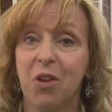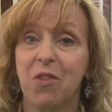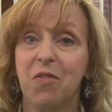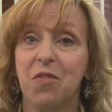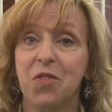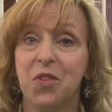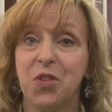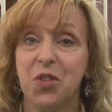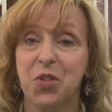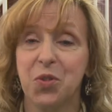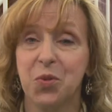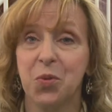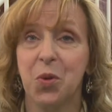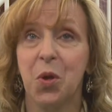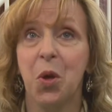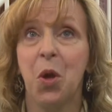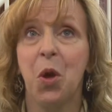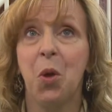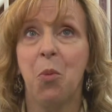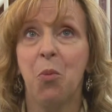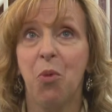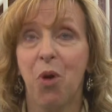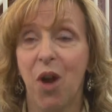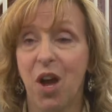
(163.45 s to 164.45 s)
of this
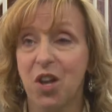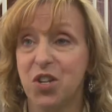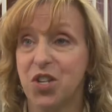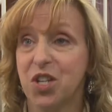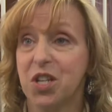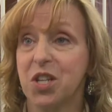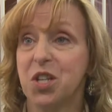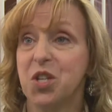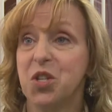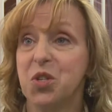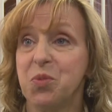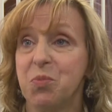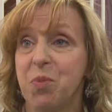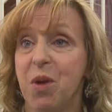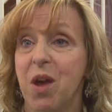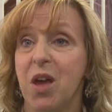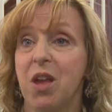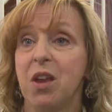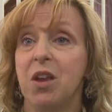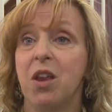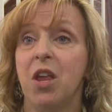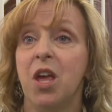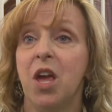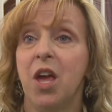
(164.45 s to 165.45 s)
project has
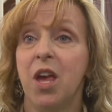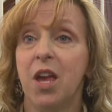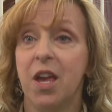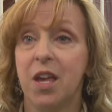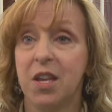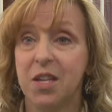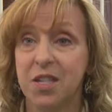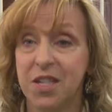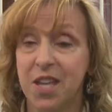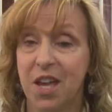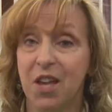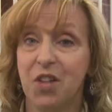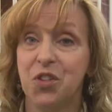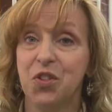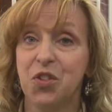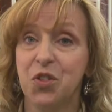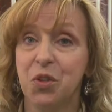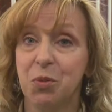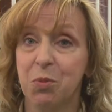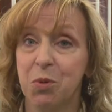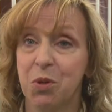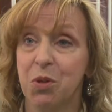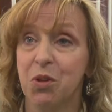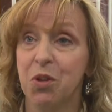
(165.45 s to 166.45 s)
been intense
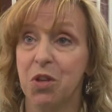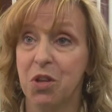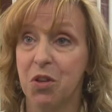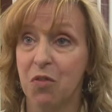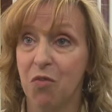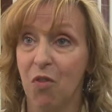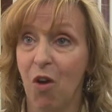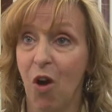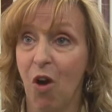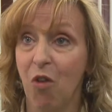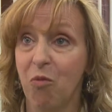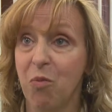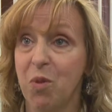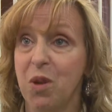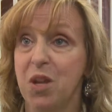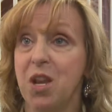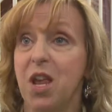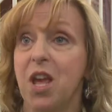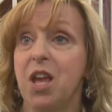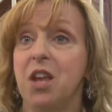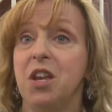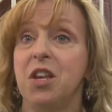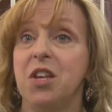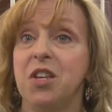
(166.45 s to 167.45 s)
community involvement
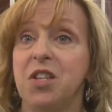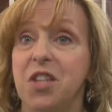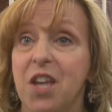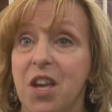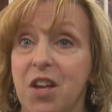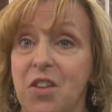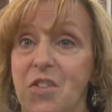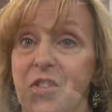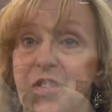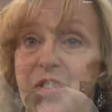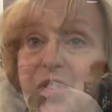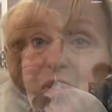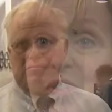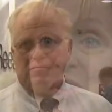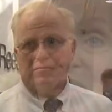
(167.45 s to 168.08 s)
and intense